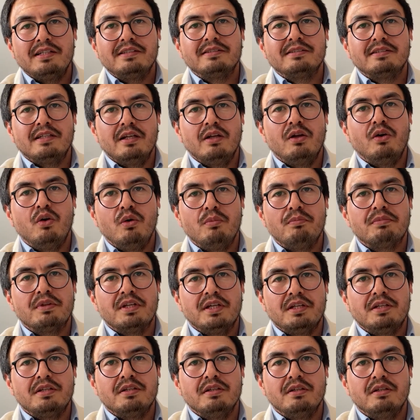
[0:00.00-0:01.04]
I still hope
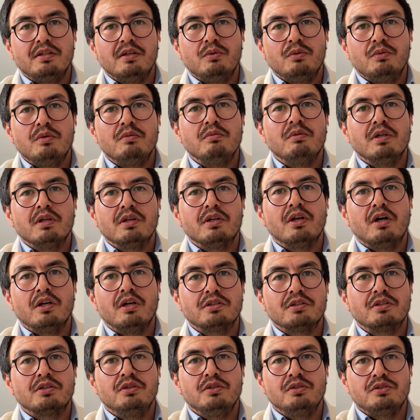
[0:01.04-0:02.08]
that we will
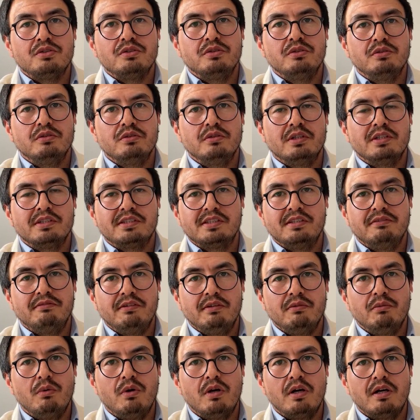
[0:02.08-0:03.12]
not go to a
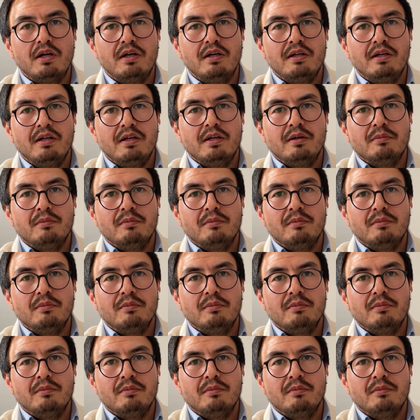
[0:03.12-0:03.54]
civil war,